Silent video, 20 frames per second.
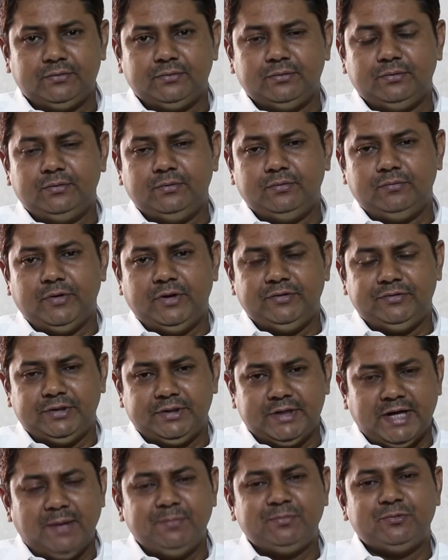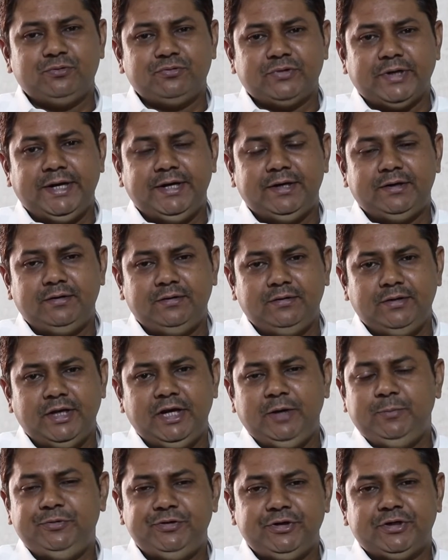So once it comes to site, they
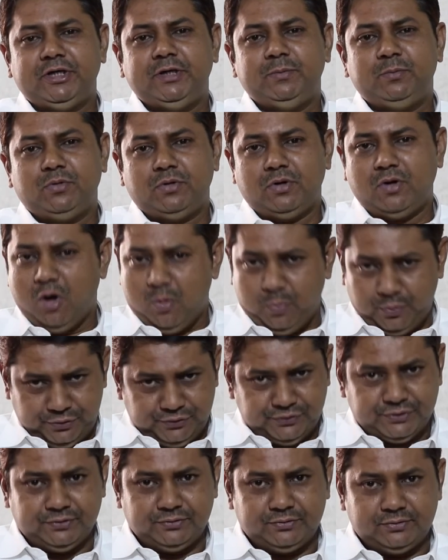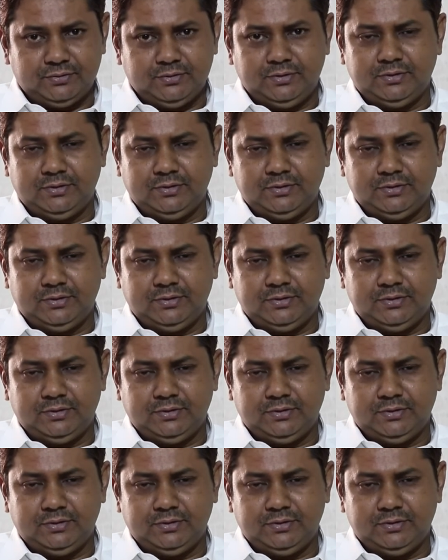are immediately put on operations.